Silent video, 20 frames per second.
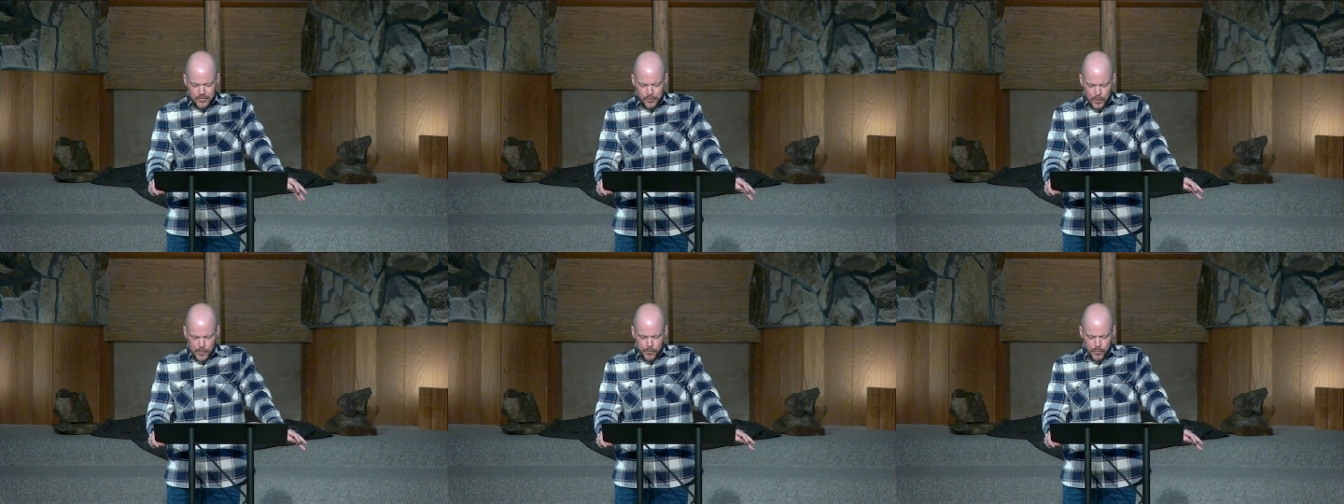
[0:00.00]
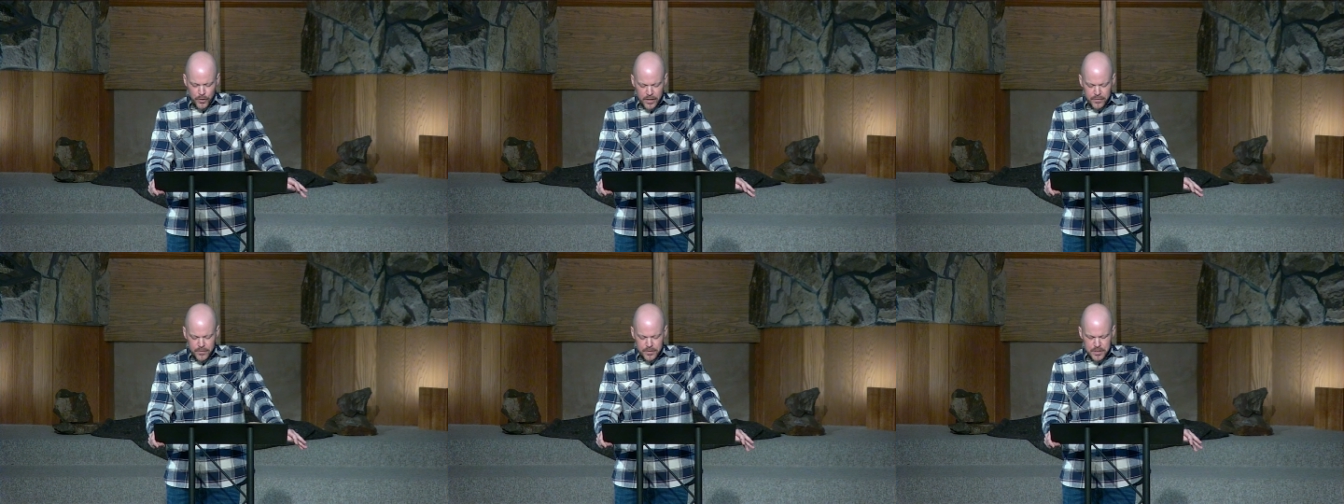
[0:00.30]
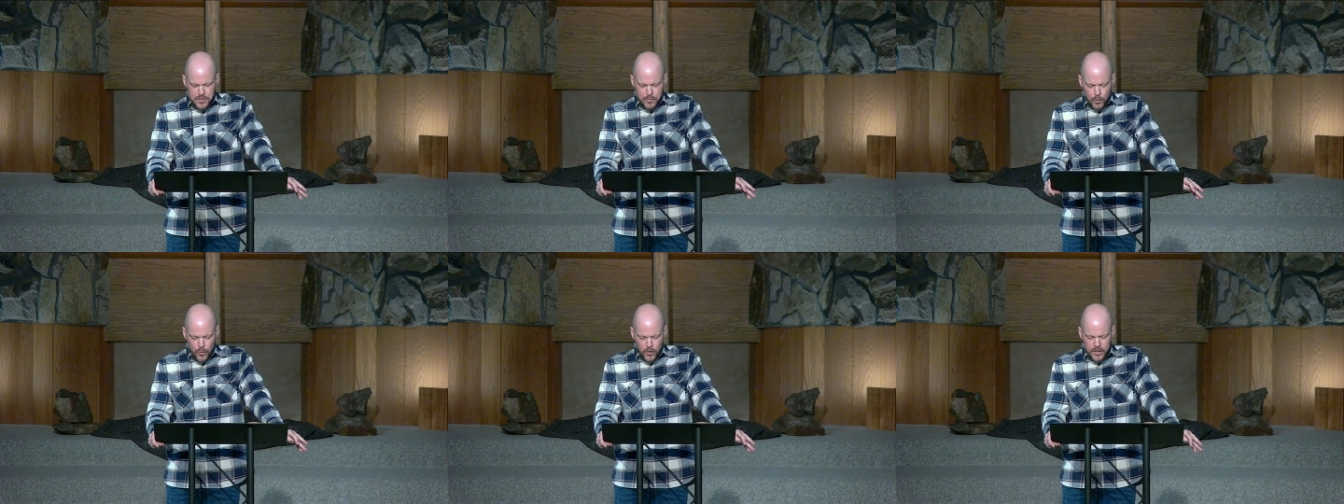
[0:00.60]
We pray
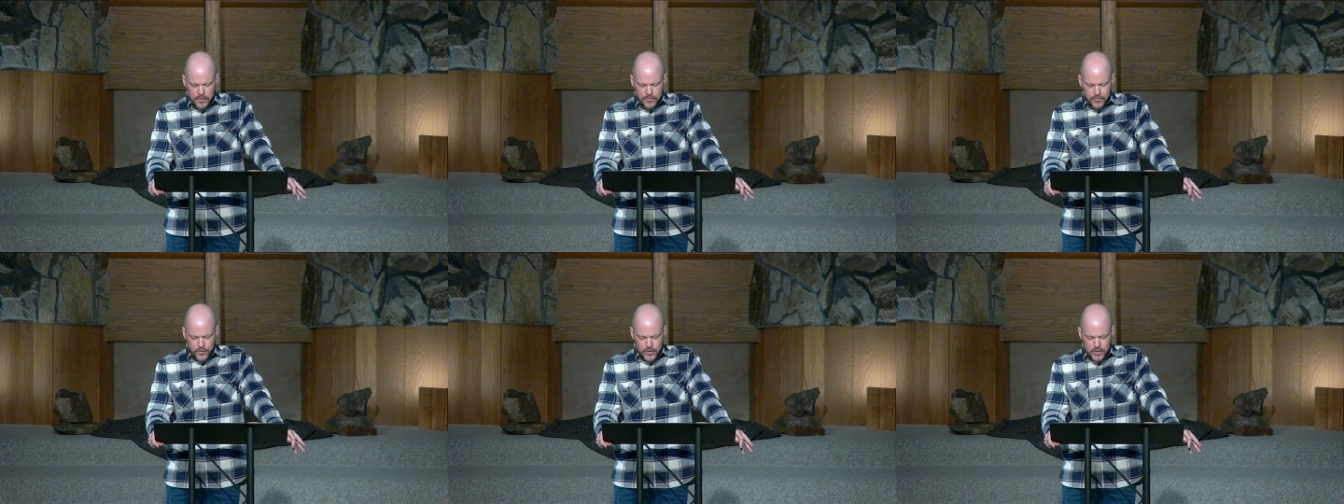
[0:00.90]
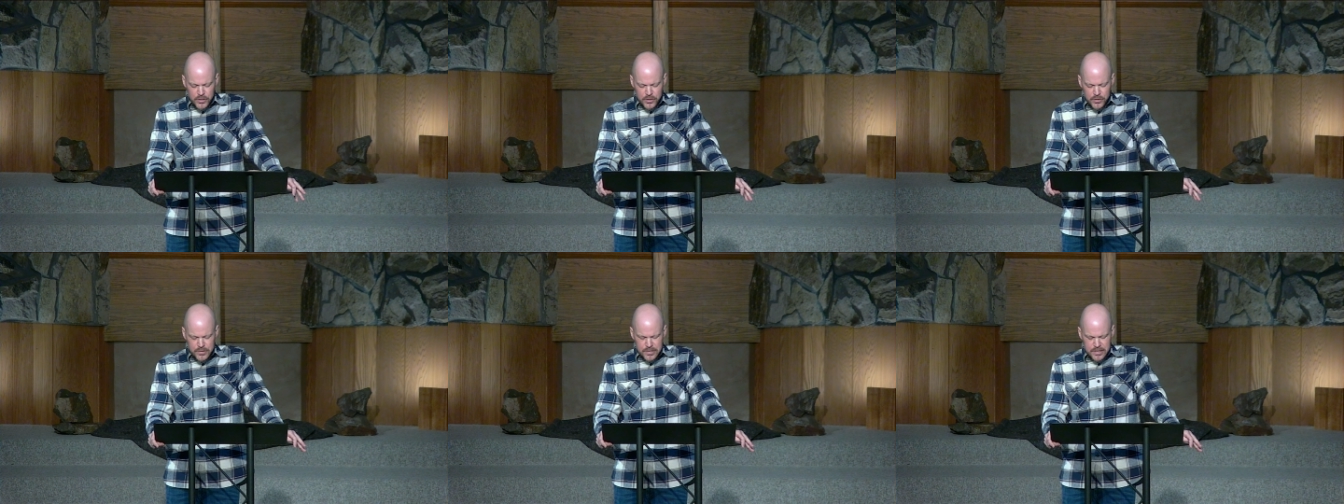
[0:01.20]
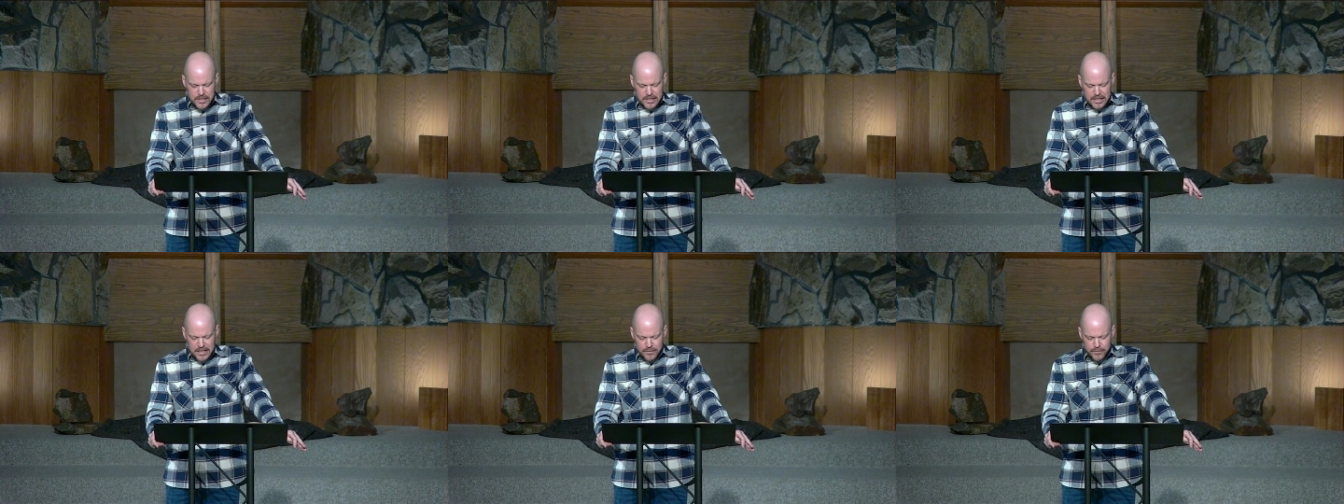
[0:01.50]
this morning for you to
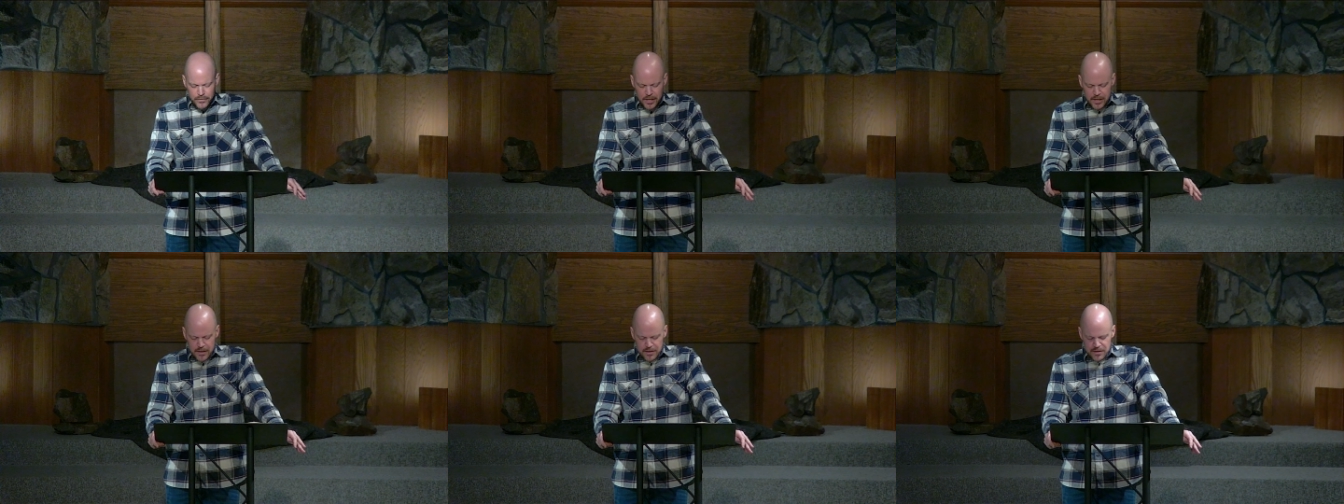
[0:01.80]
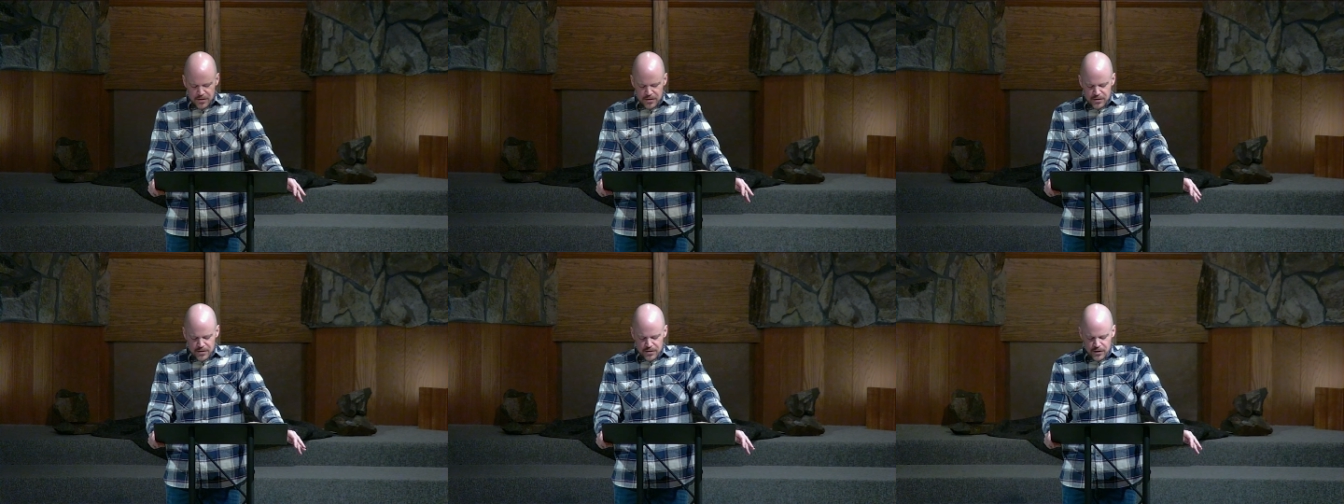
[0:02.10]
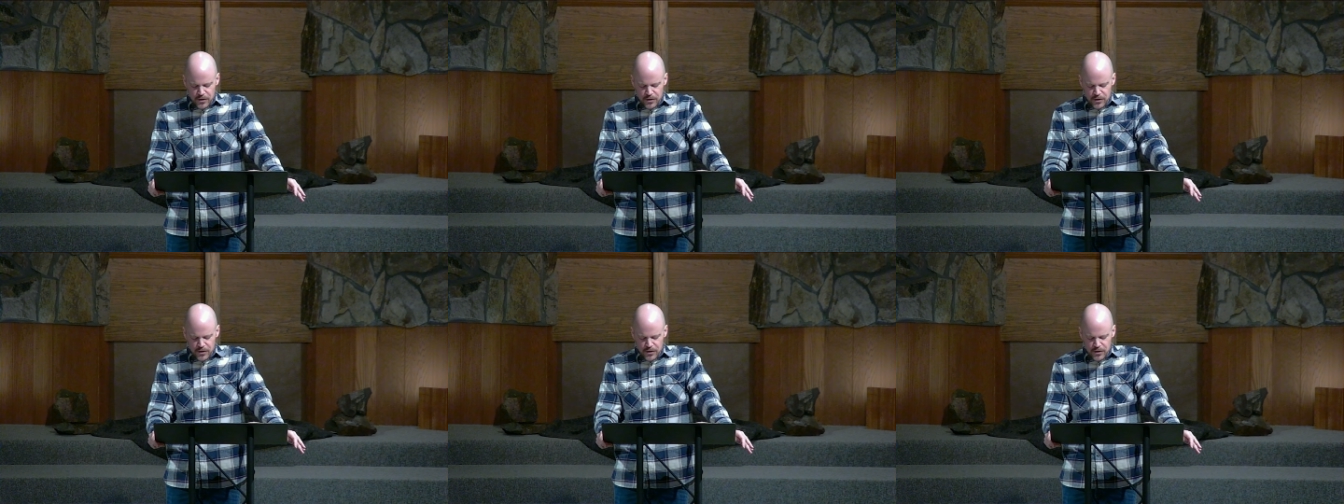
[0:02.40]
give us